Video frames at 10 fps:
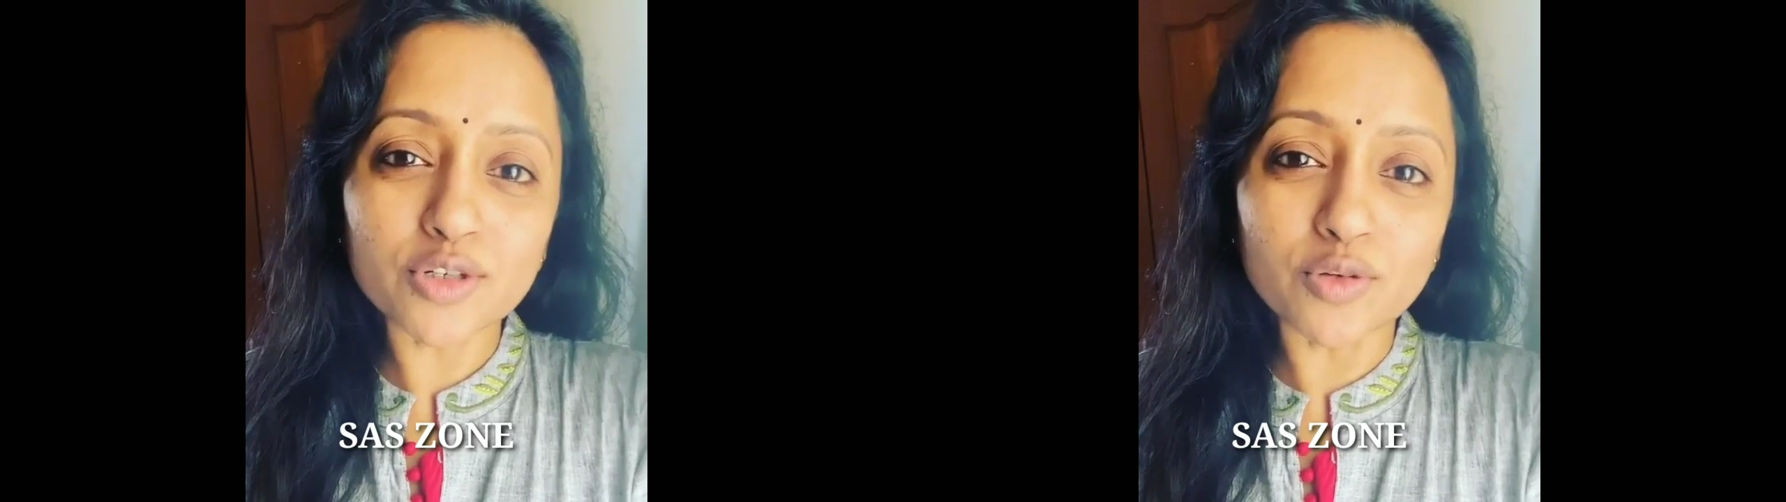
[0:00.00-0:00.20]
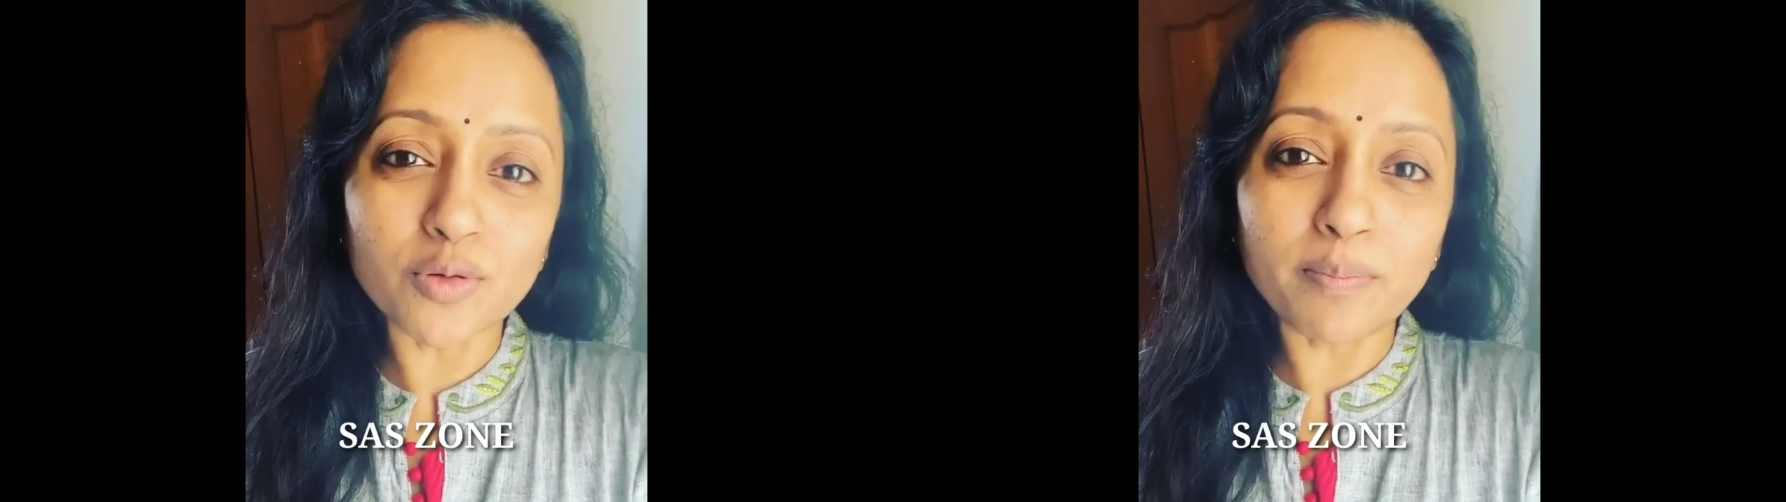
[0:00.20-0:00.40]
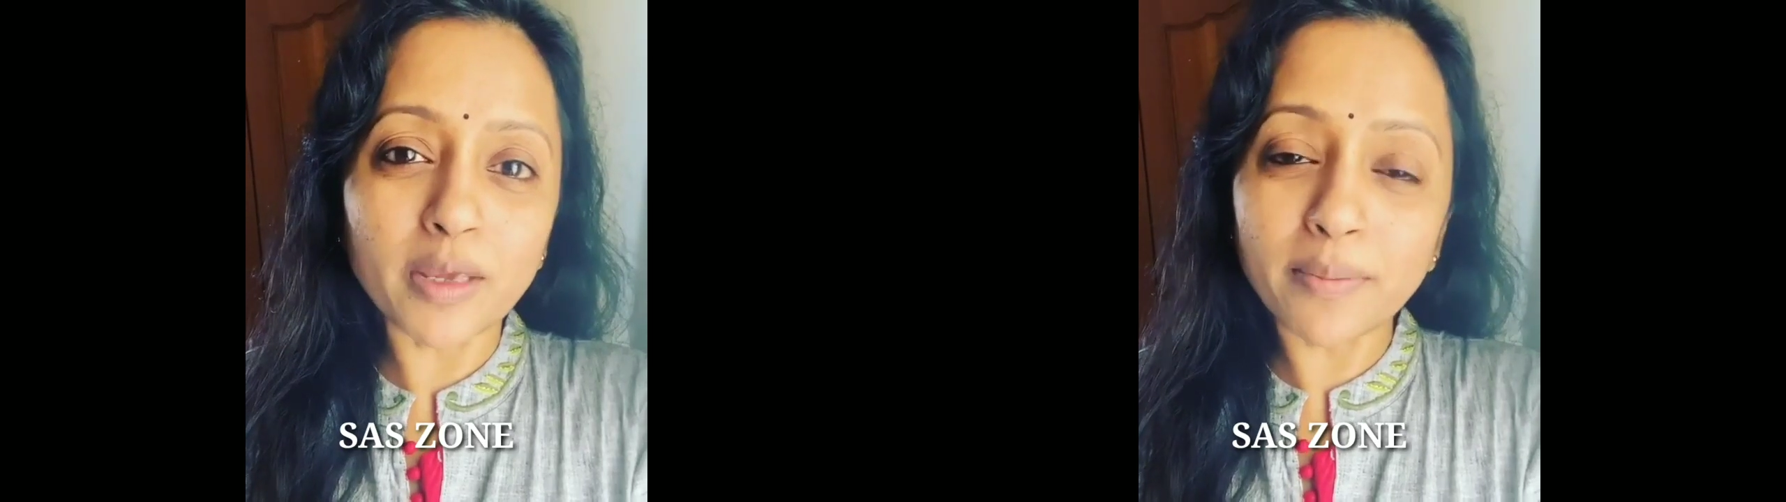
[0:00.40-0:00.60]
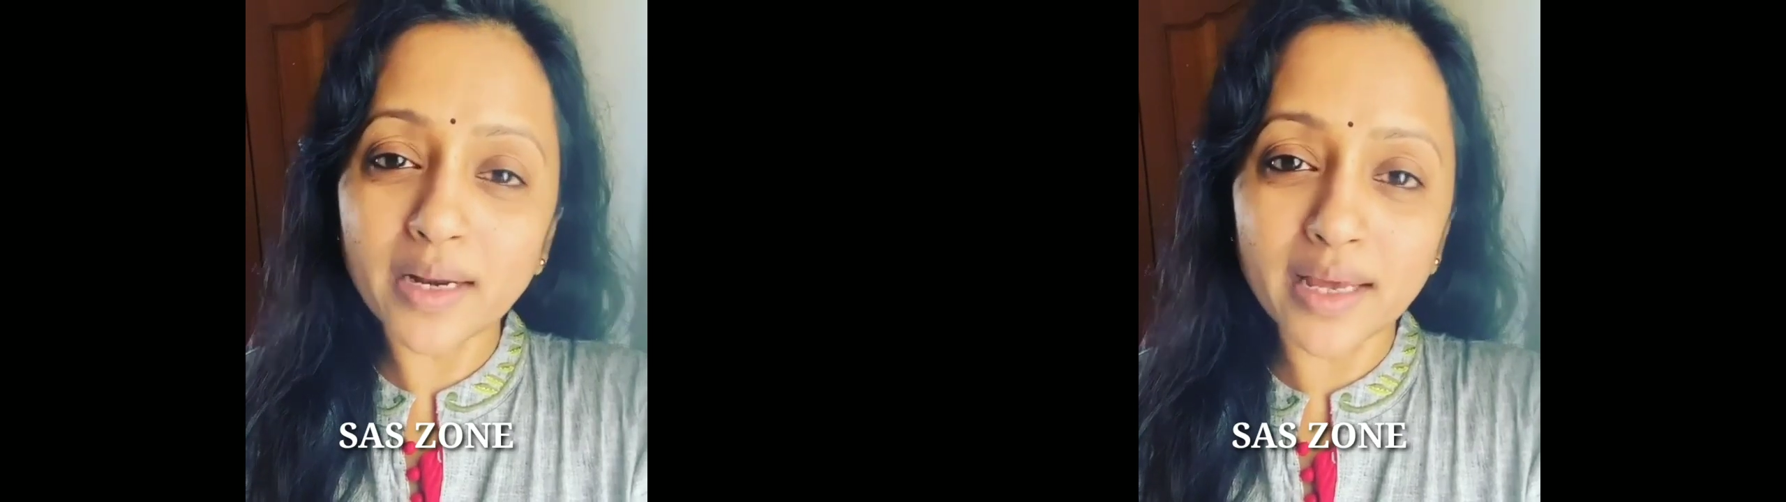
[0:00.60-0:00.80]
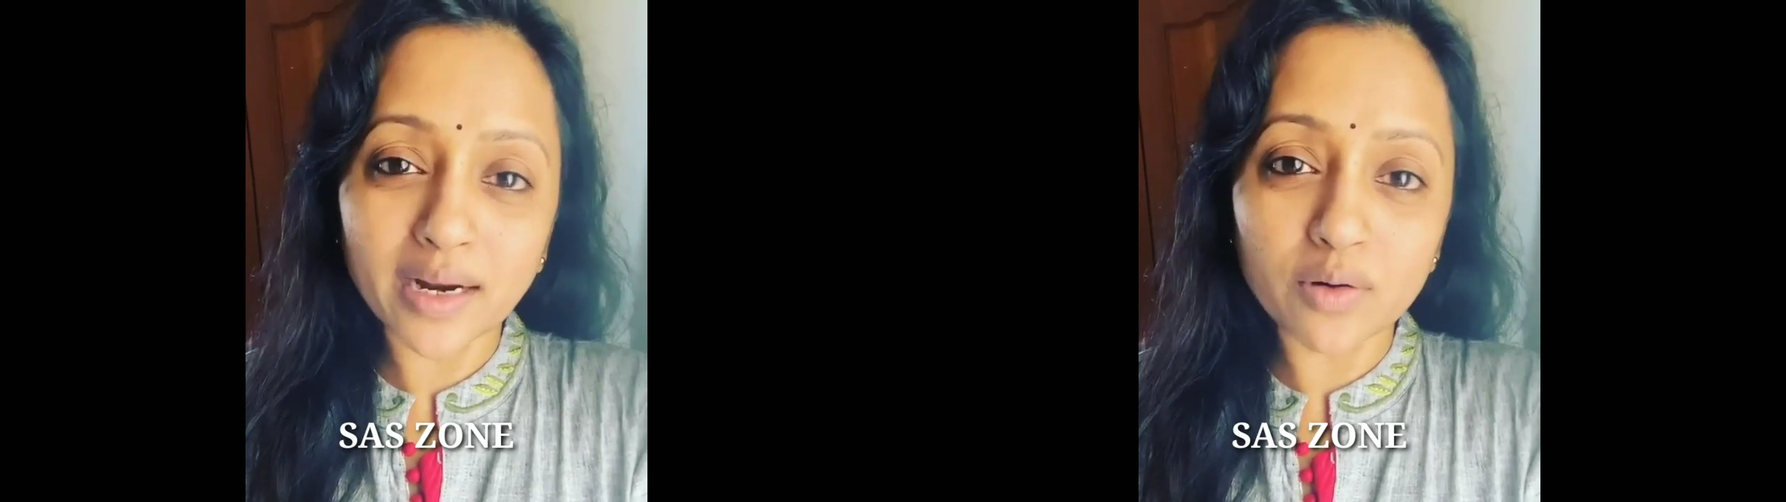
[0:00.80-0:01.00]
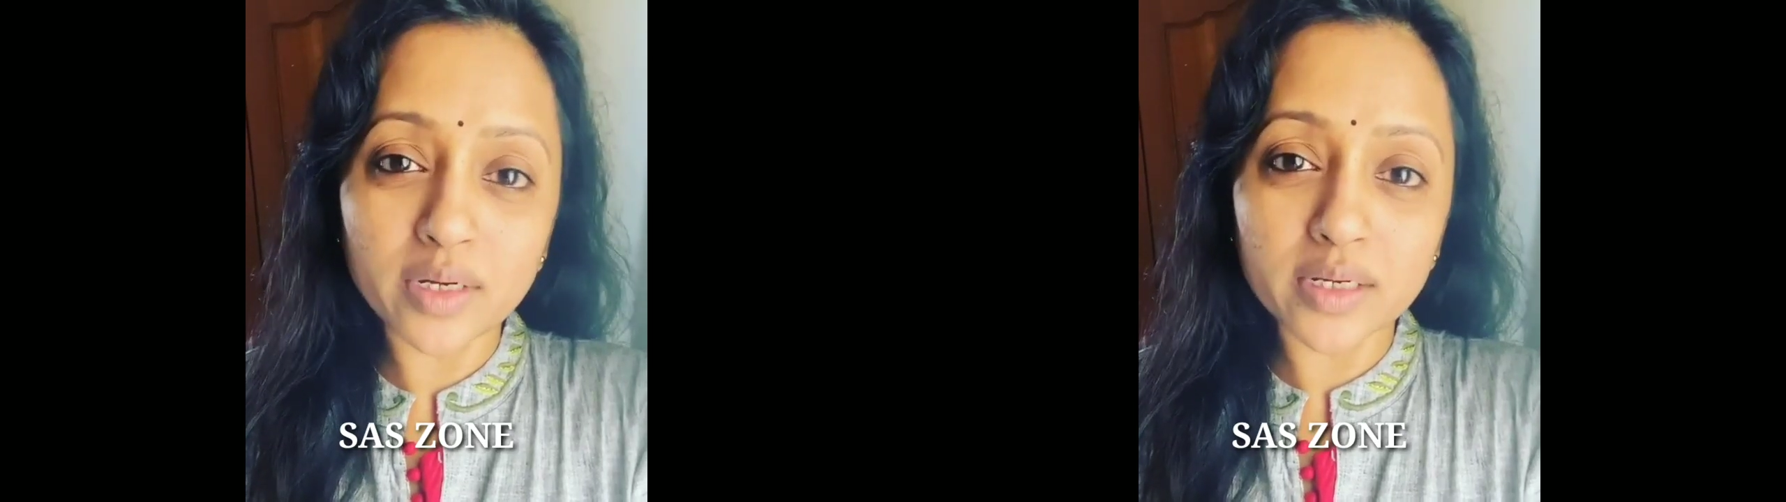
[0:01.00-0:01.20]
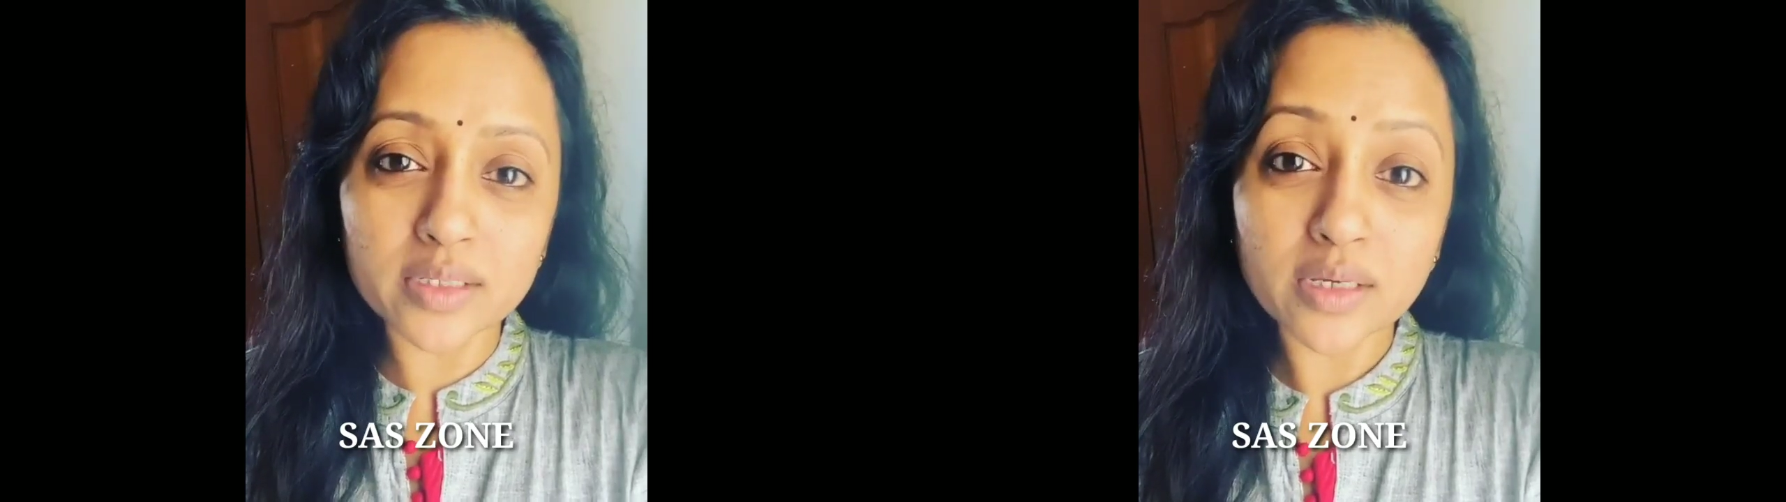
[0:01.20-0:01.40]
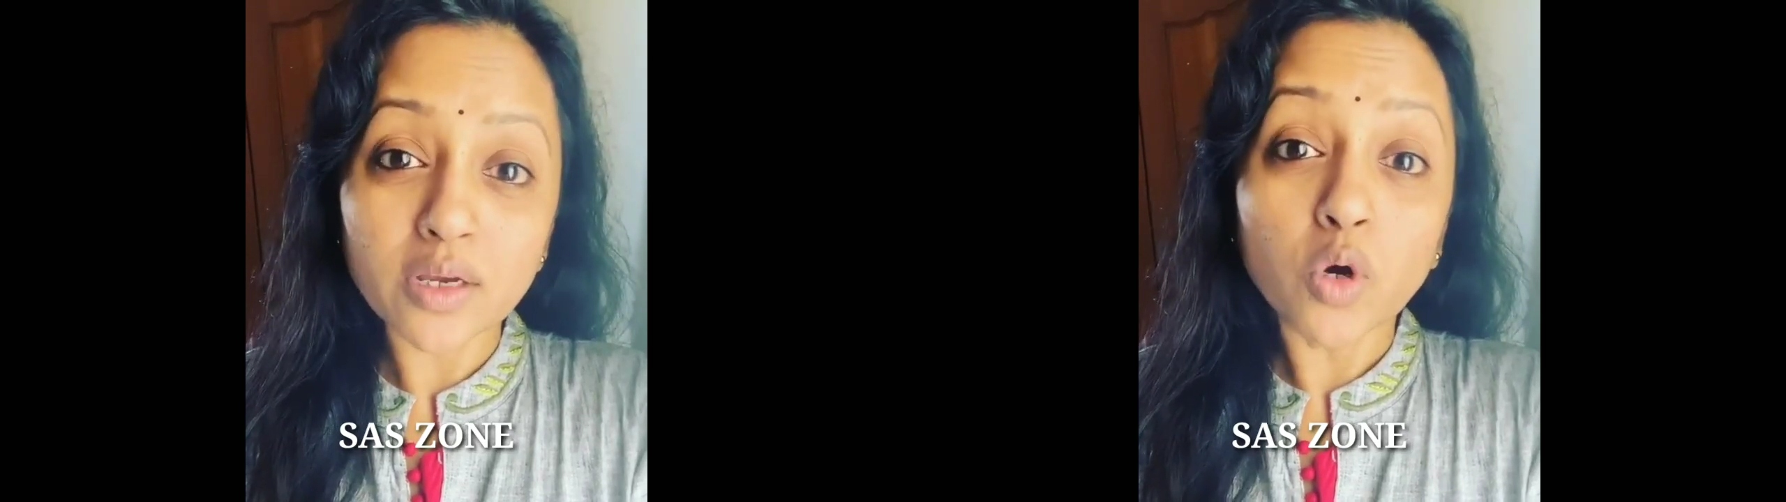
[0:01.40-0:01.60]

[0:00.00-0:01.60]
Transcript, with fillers: to people around us